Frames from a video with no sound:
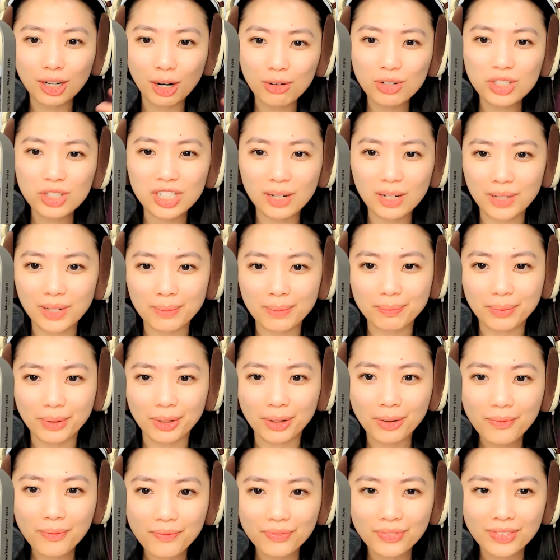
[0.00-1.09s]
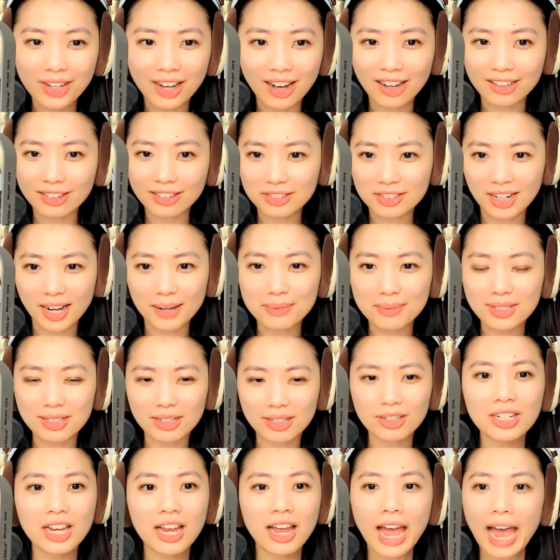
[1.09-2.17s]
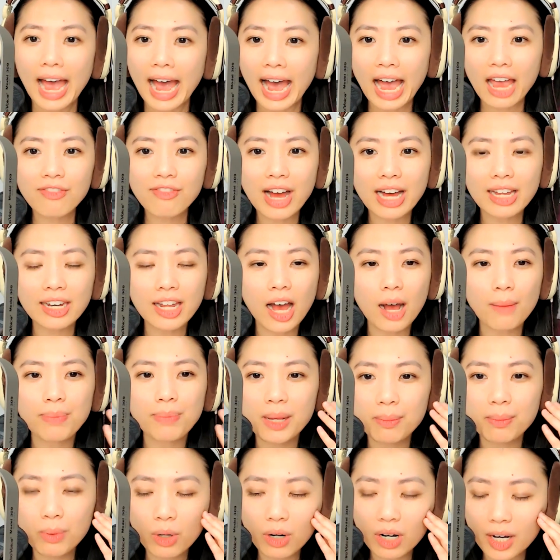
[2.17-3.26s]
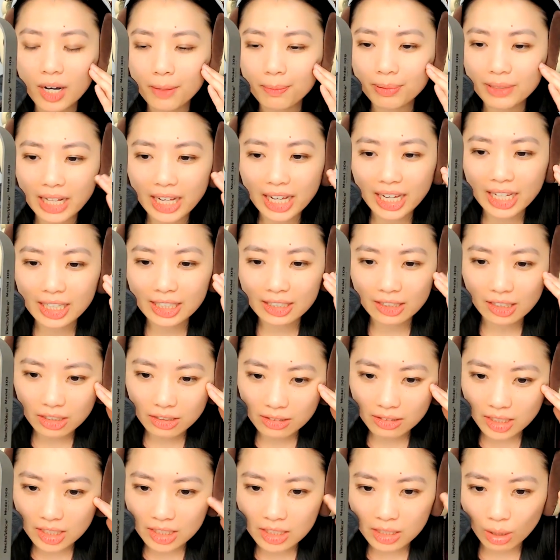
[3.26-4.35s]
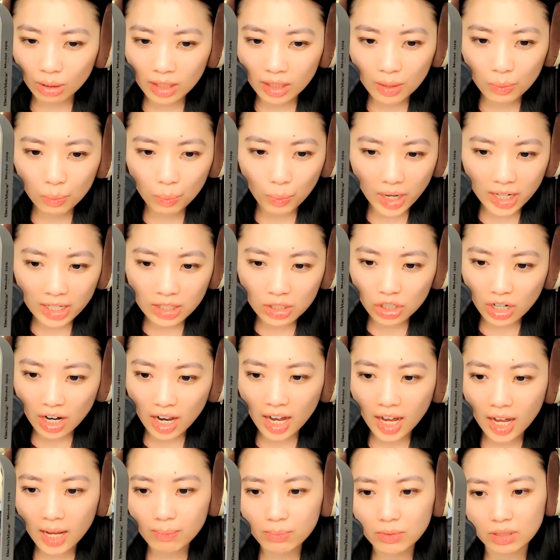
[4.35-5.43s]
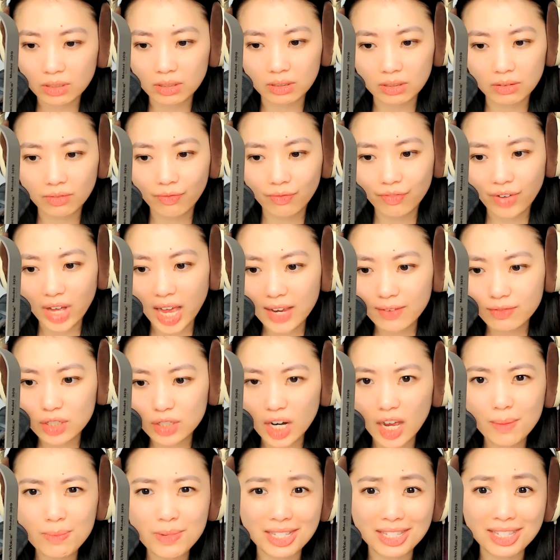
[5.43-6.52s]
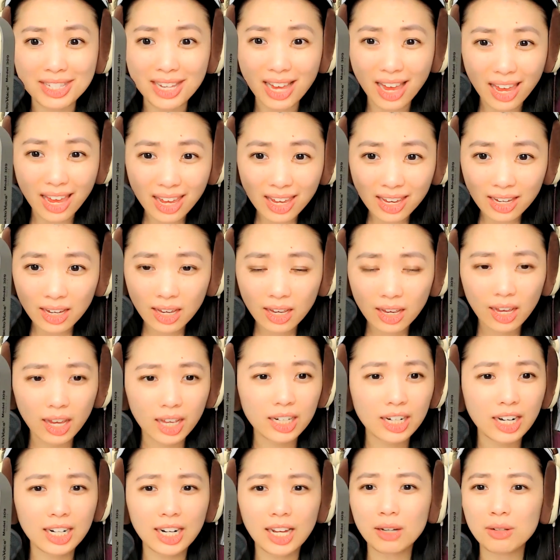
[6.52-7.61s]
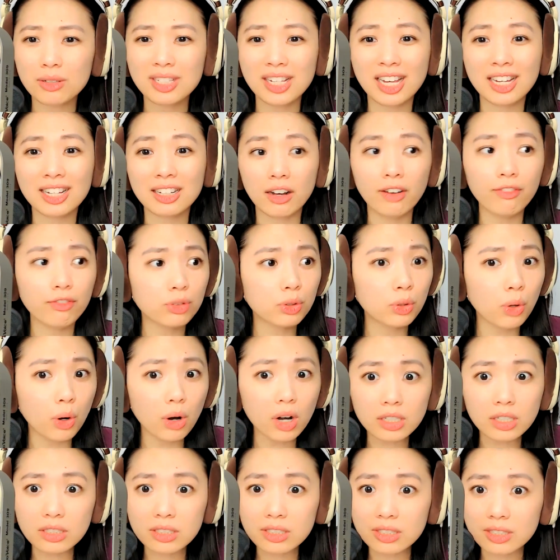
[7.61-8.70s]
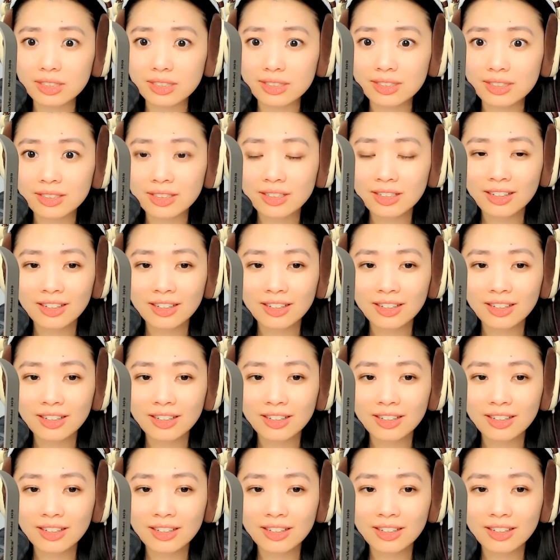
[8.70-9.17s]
coaching people on their job search. I found out people are applying literally to only one job to five jobs a day. And then I was like, of course,